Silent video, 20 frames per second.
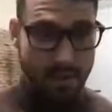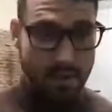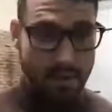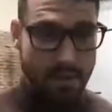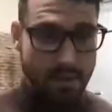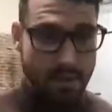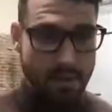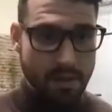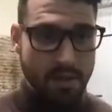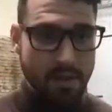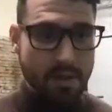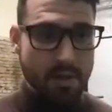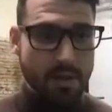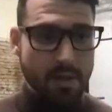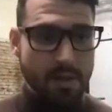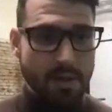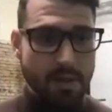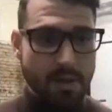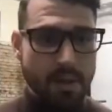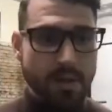to combine
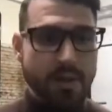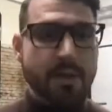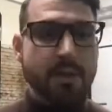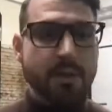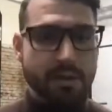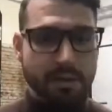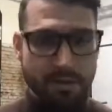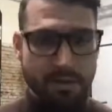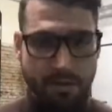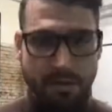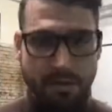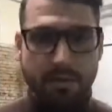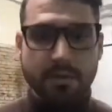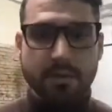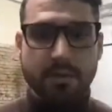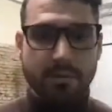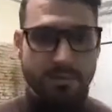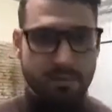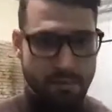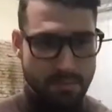that, I think
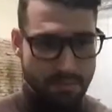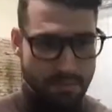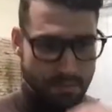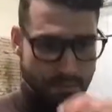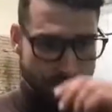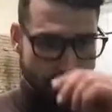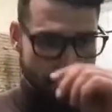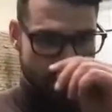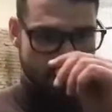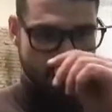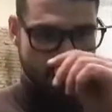that's the way you